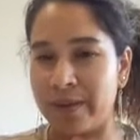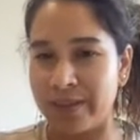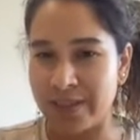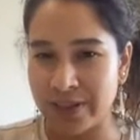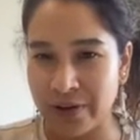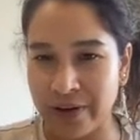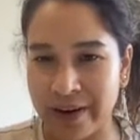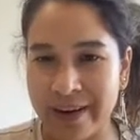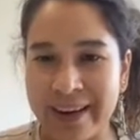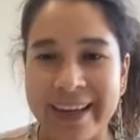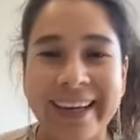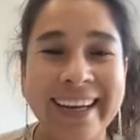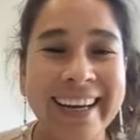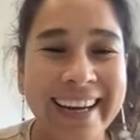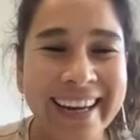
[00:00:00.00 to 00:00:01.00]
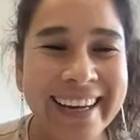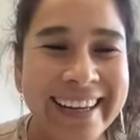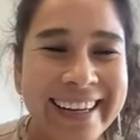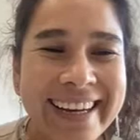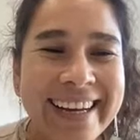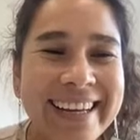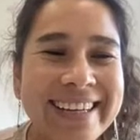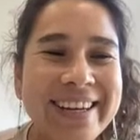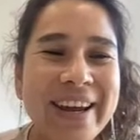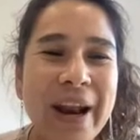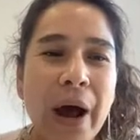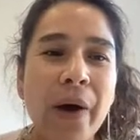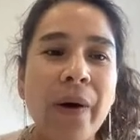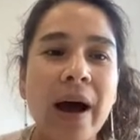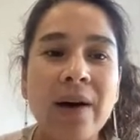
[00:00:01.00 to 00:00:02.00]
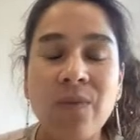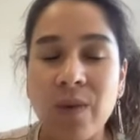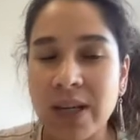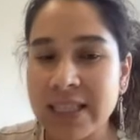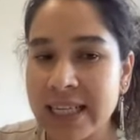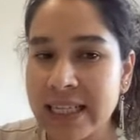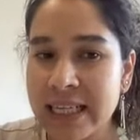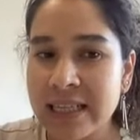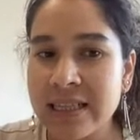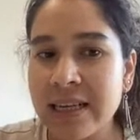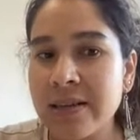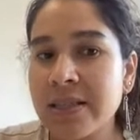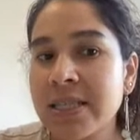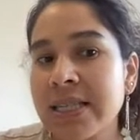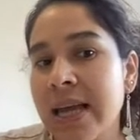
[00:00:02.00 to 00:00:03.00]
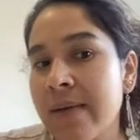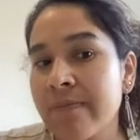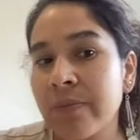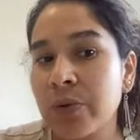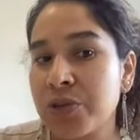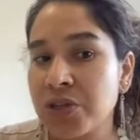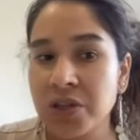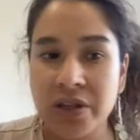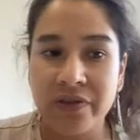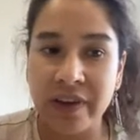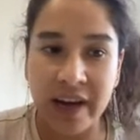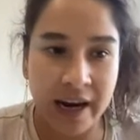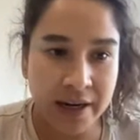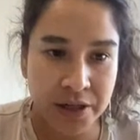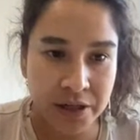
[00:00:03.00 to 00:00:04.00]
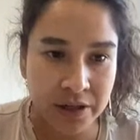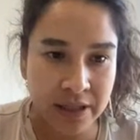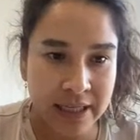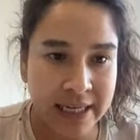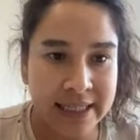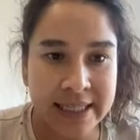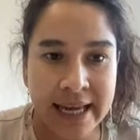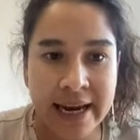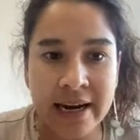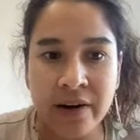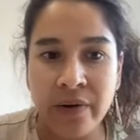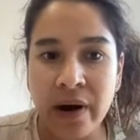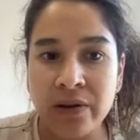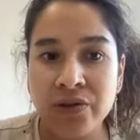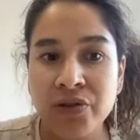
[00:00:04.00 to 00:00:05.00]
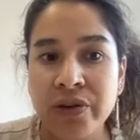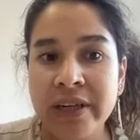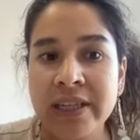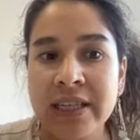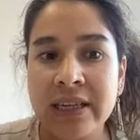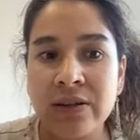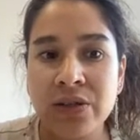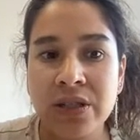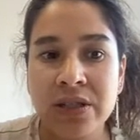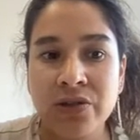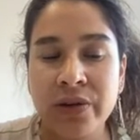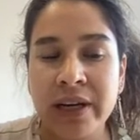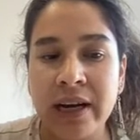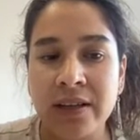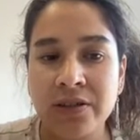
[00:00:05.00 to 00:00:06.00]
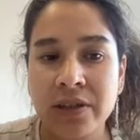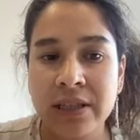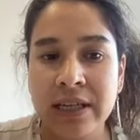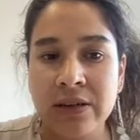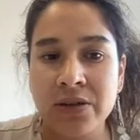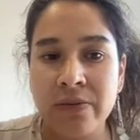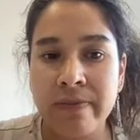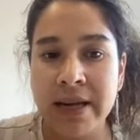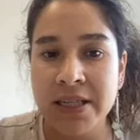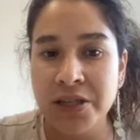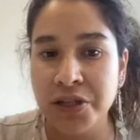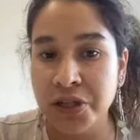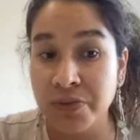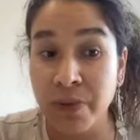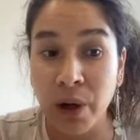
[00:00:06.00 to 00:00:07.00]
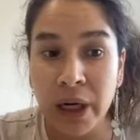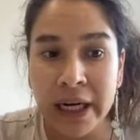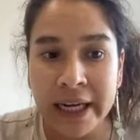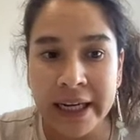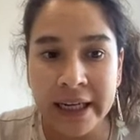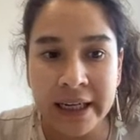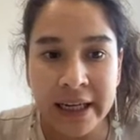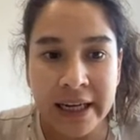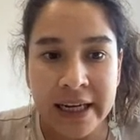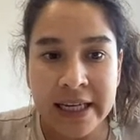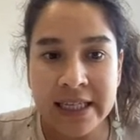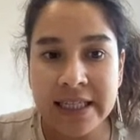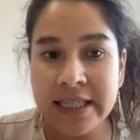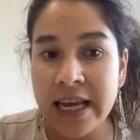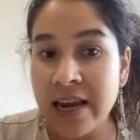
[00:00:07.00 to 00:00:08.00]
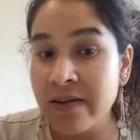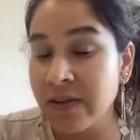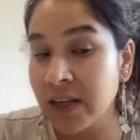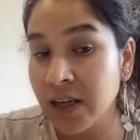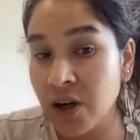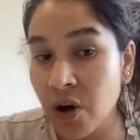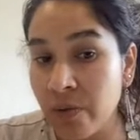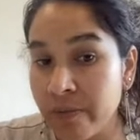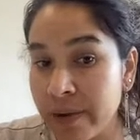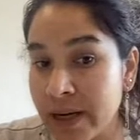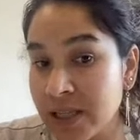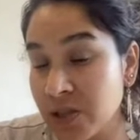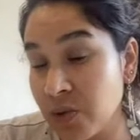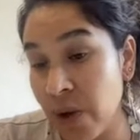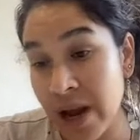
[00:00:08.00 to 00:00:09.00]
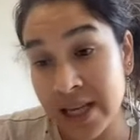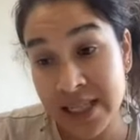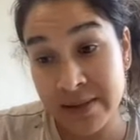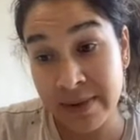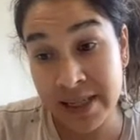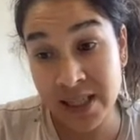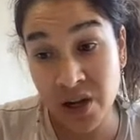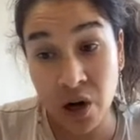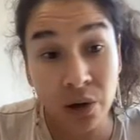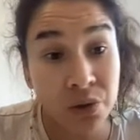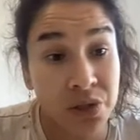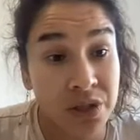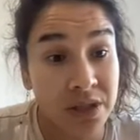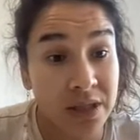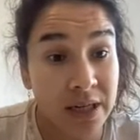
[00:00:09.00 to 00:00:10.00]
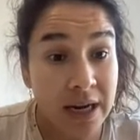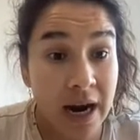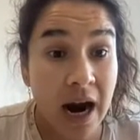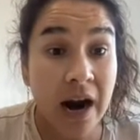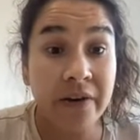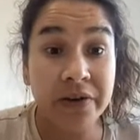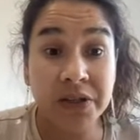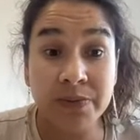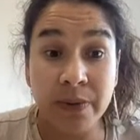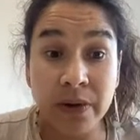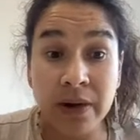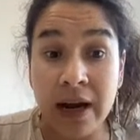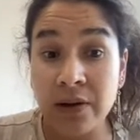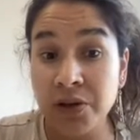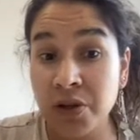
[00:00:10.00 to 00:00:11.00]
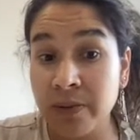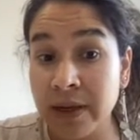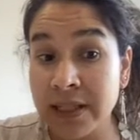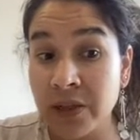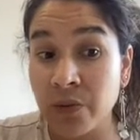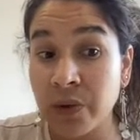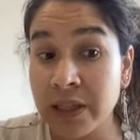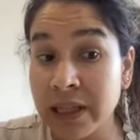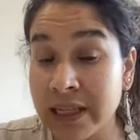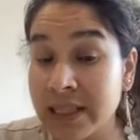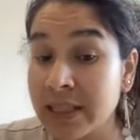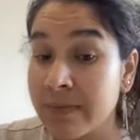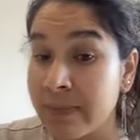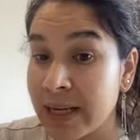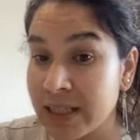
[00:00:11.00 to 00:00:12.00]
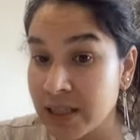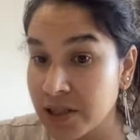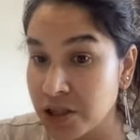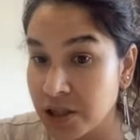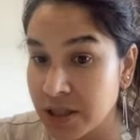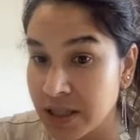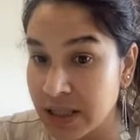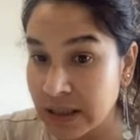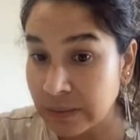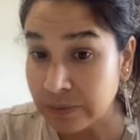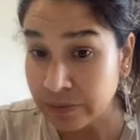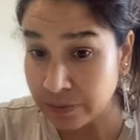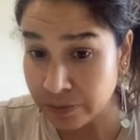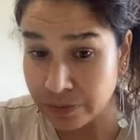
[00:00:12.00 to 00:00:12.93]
sorry. And what they did, they sent push notification. They send around 300,000 messages monthly, saving compares to SMS cost, and respond automatic with listed messages.